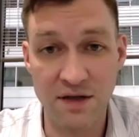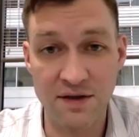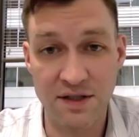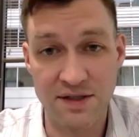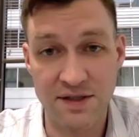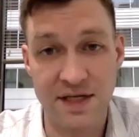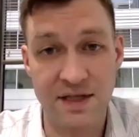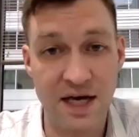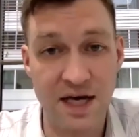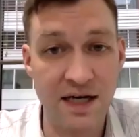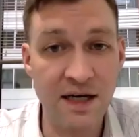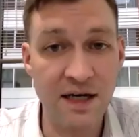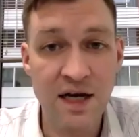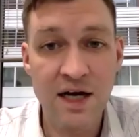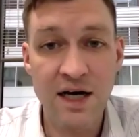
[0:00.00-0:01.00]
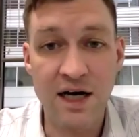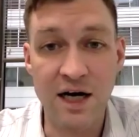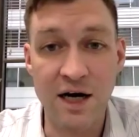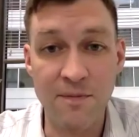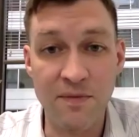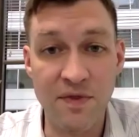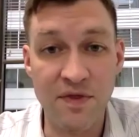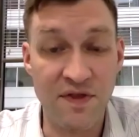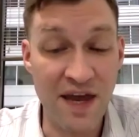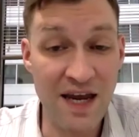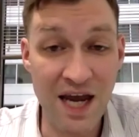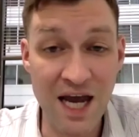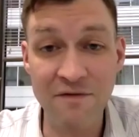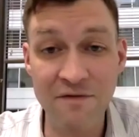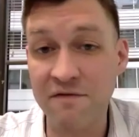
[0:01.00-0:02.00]
things like that,
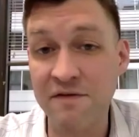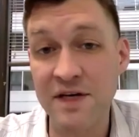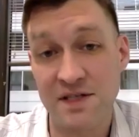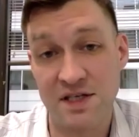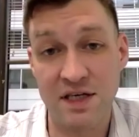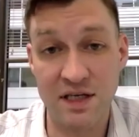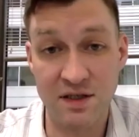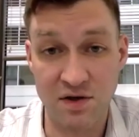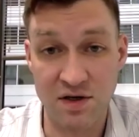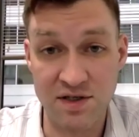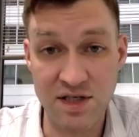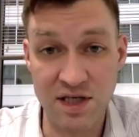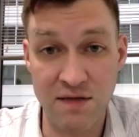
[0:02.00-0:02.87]
they have a vested interest